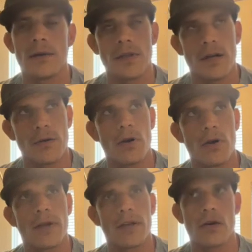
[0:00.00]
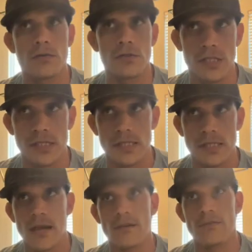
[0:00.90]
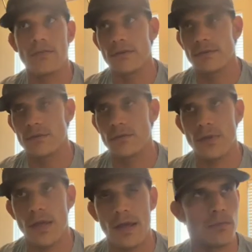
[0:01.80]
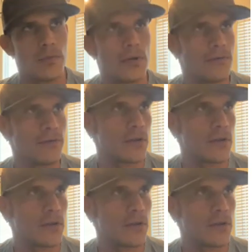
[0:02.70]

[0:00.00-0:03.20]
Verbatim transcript: uh, that are part of my coaching staff that help